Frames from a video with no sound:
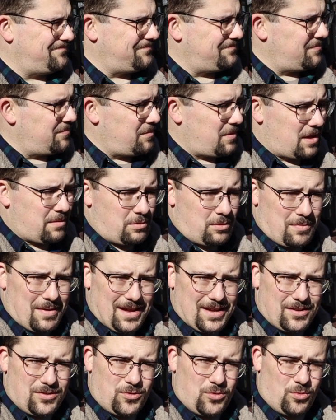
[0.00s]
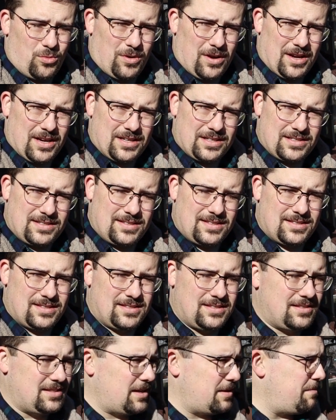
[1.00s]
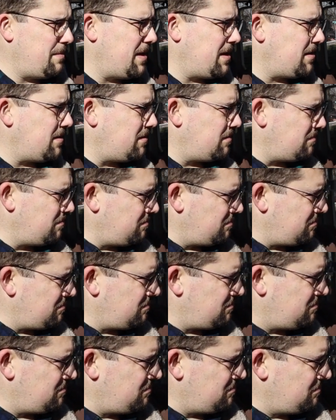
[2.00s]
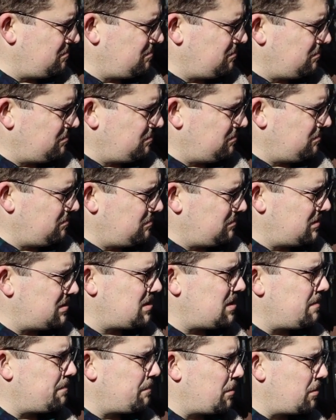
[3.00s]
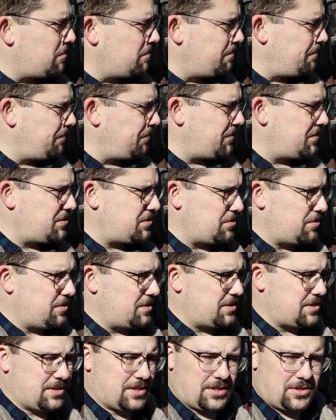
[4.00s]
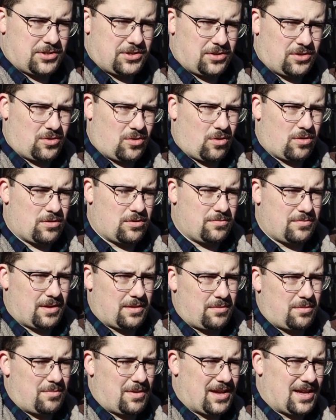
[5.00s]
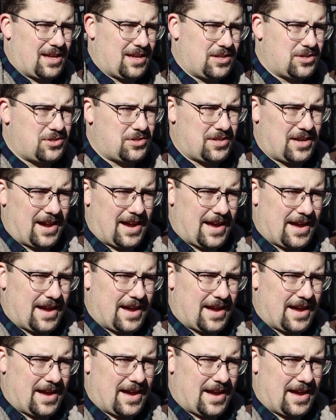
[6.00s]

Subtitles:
maybe make a new ring and make it deeper. So this is 1.25 inches, maybe make it 1.5 inches.